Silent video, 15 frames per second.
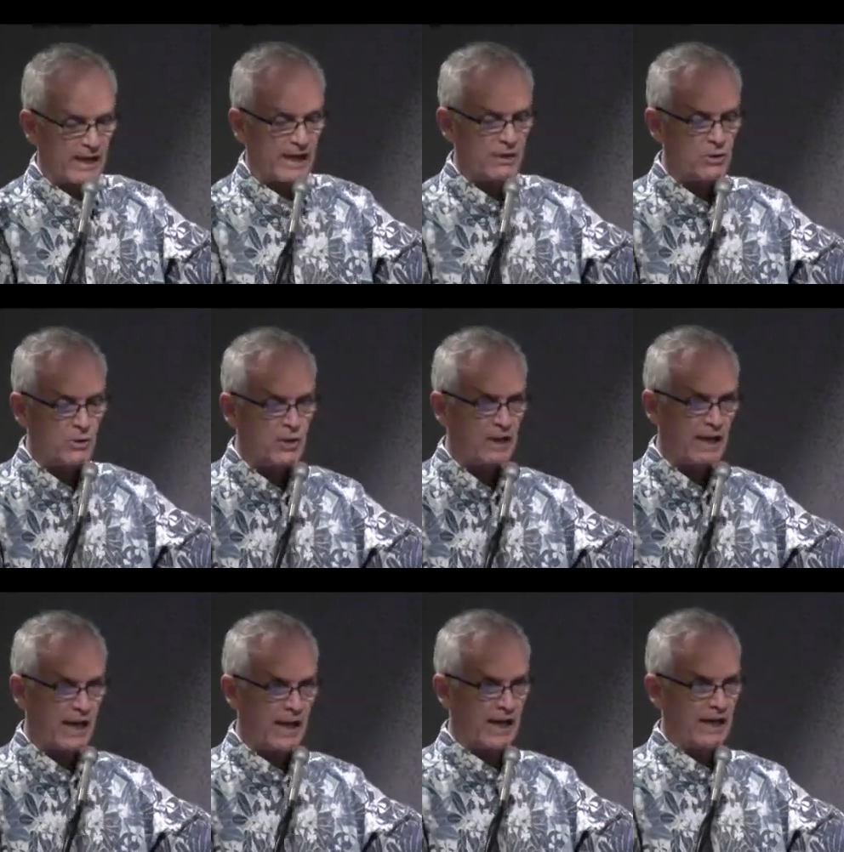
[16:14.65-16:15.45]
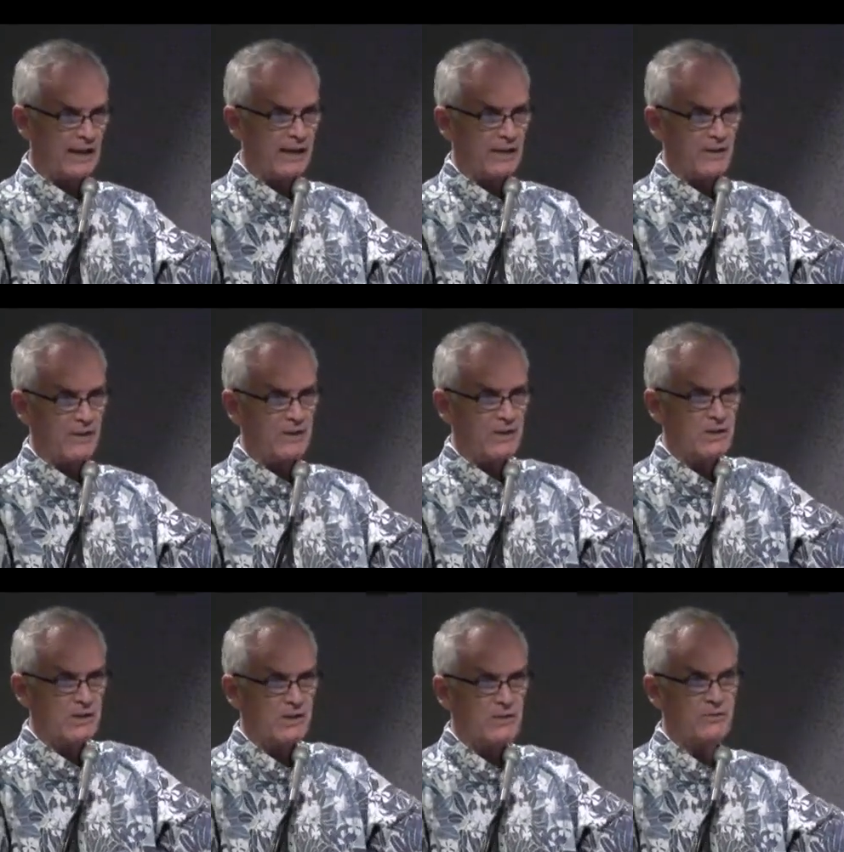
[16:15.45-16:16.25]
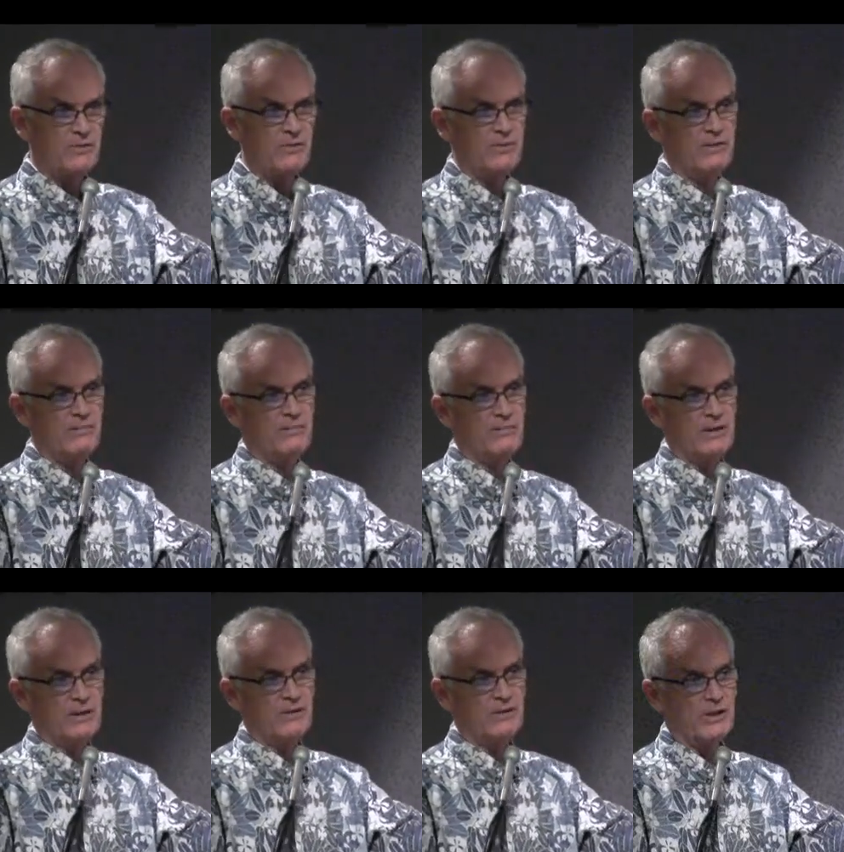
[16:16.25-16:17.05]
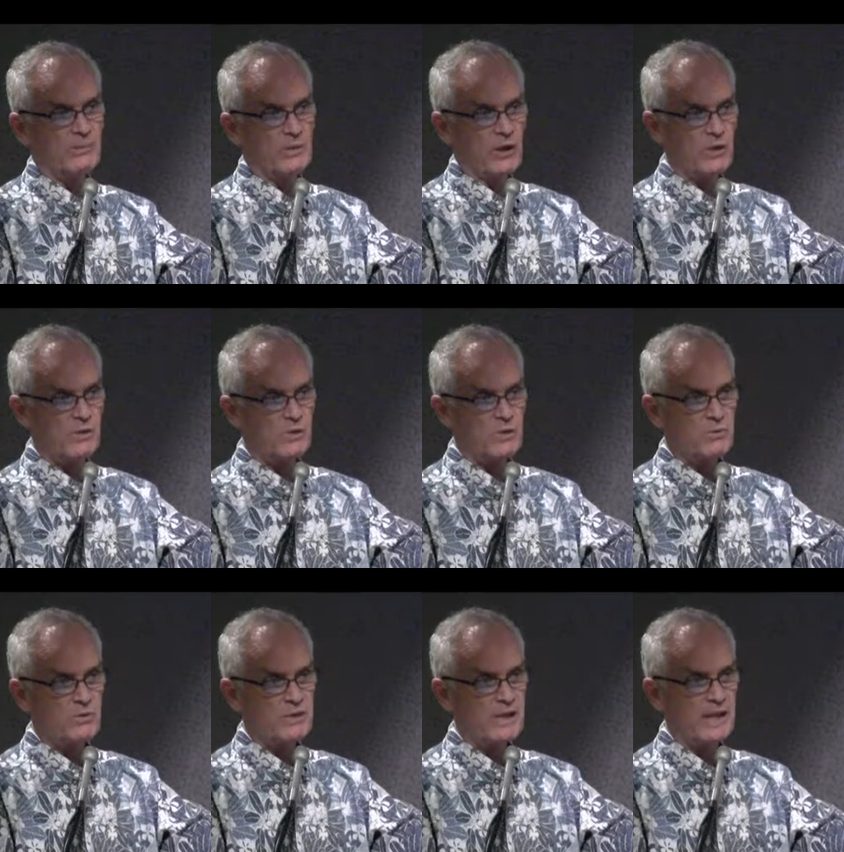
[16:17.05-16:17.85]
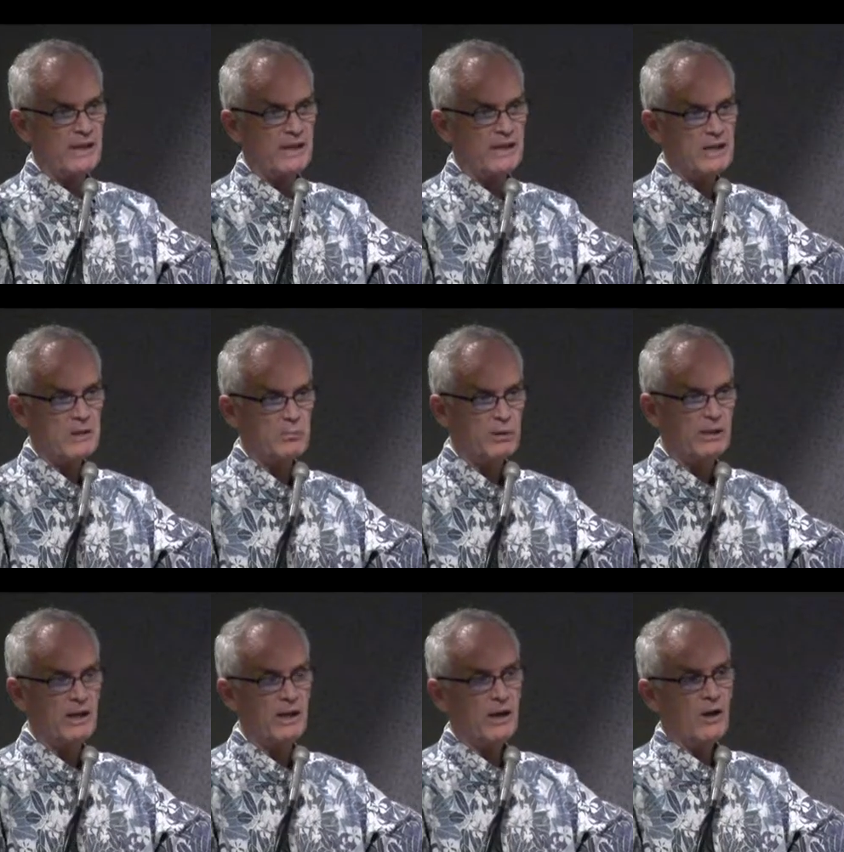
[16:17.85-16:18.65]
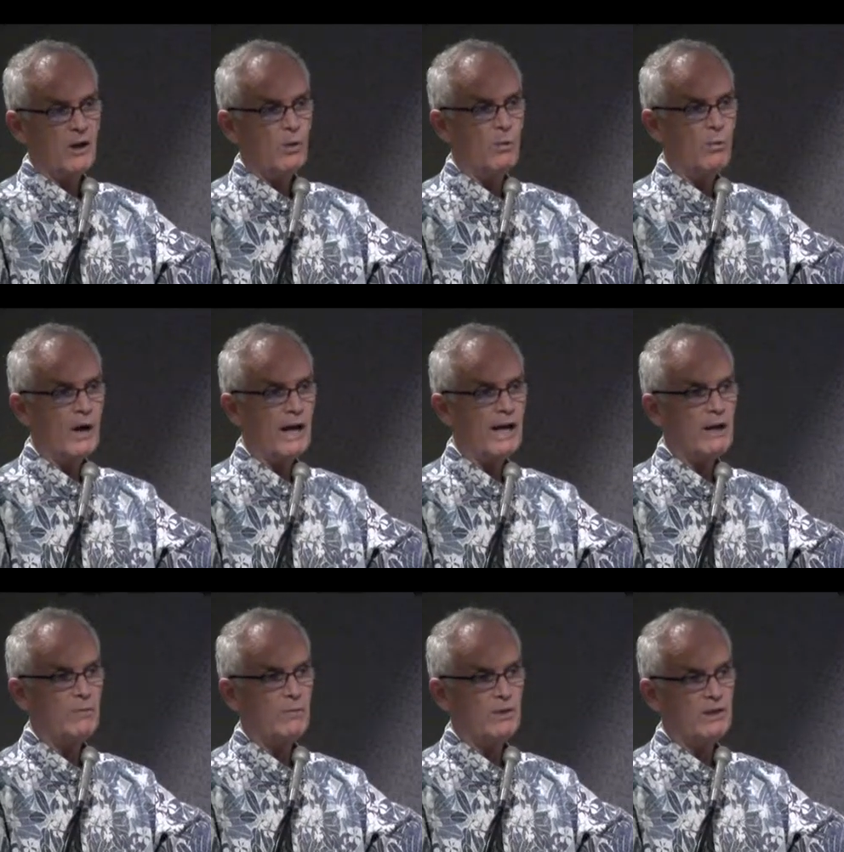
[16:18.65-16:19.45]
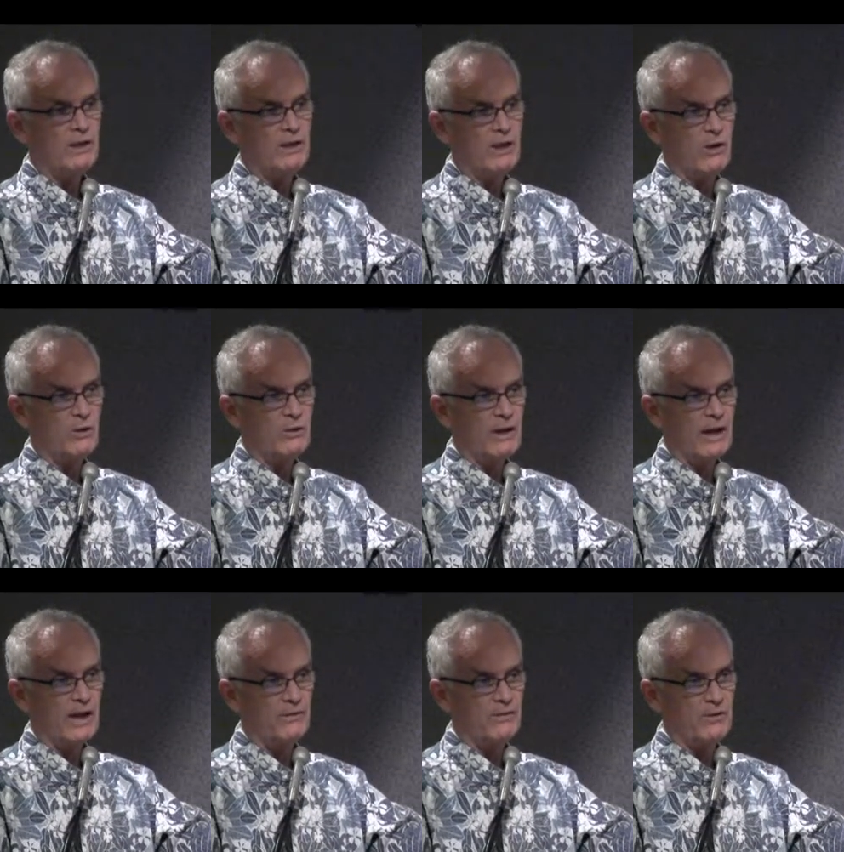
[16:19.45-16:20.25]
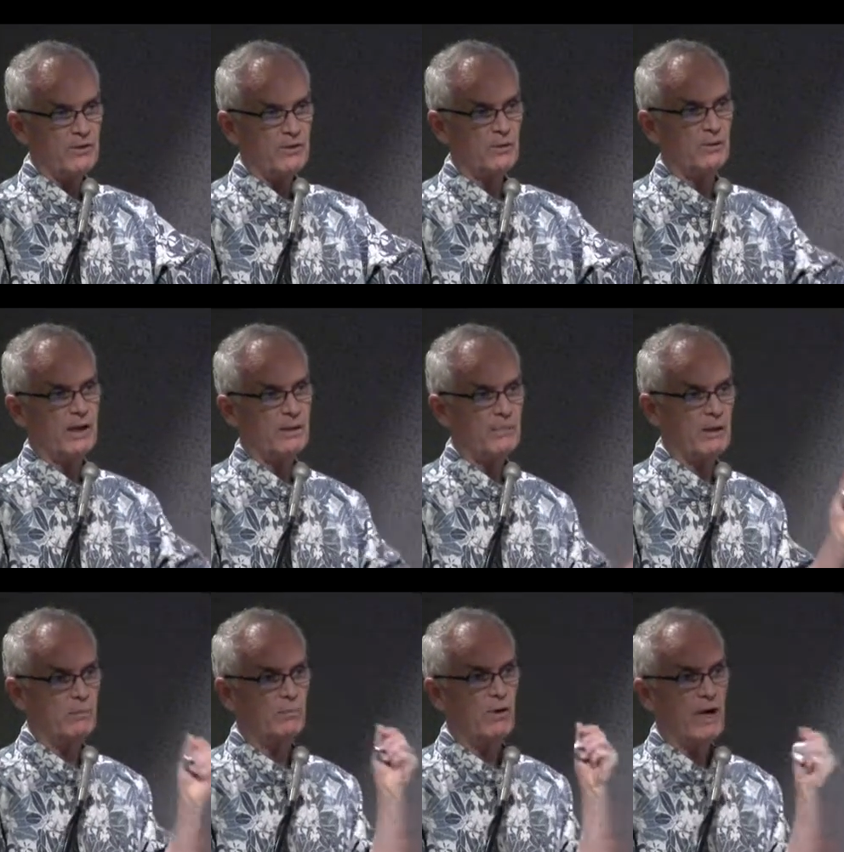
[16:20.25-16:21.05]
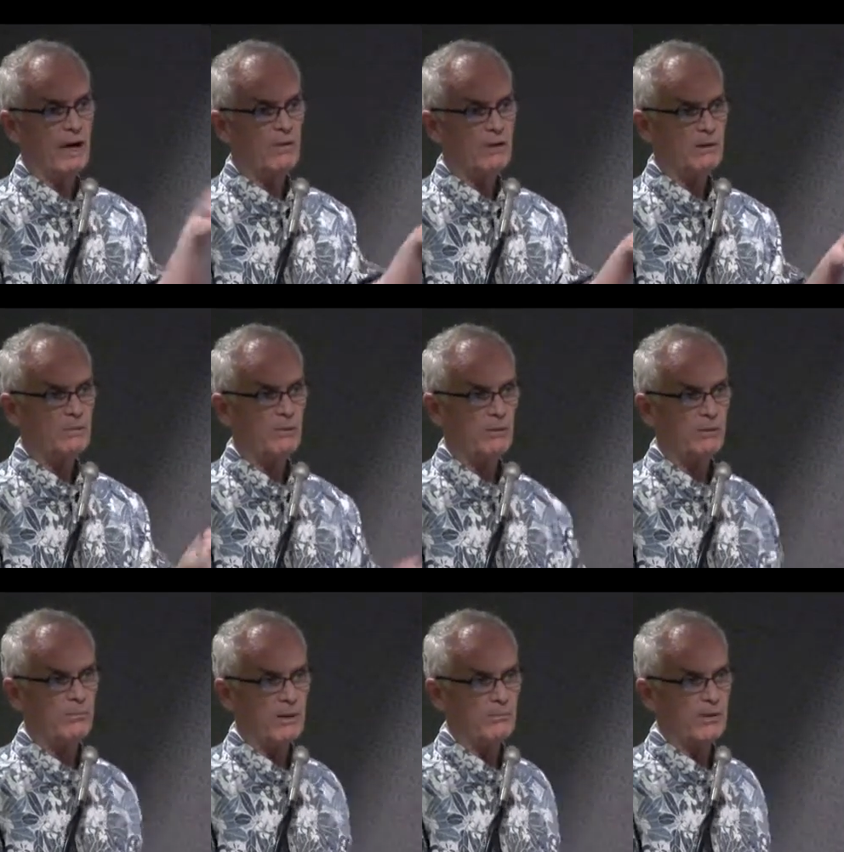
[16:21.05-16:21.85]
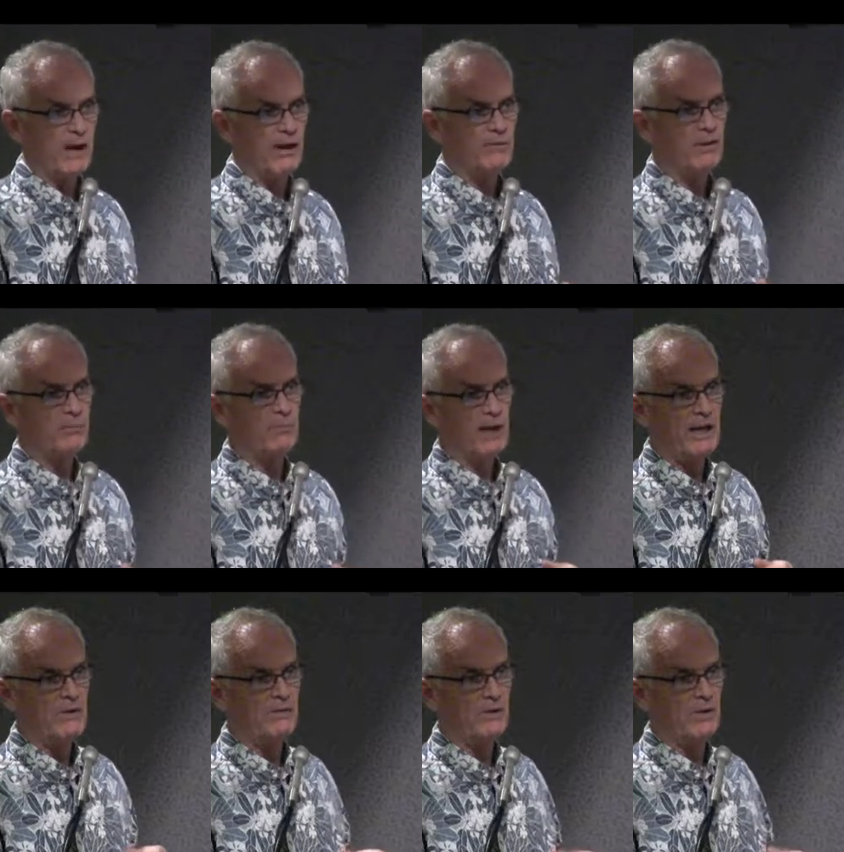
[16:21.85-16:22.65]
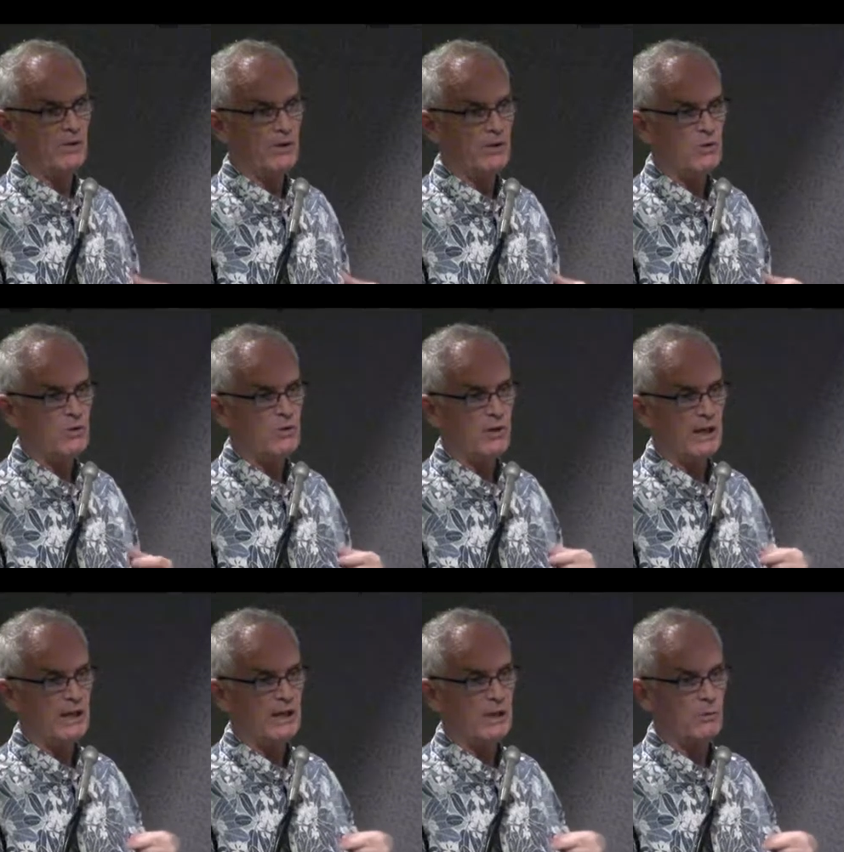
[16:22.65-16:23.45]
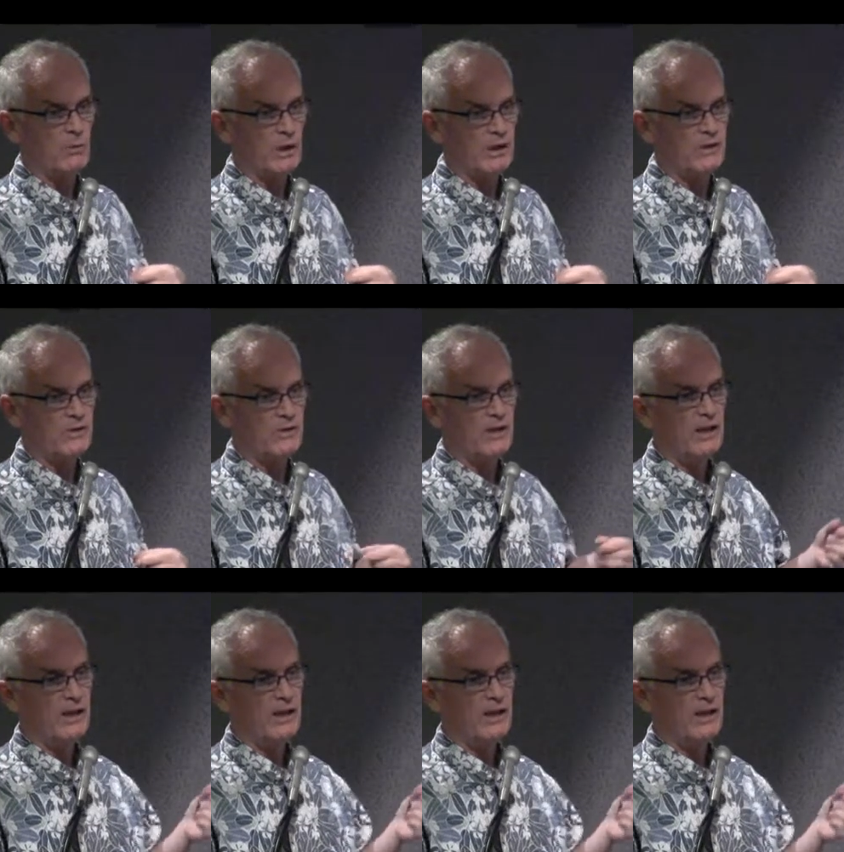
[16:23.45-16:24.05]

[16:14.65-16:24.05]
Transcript: And you can, and this is, some owners resent this, but why would an owner have to, why would a board member have to pay for their own training when it's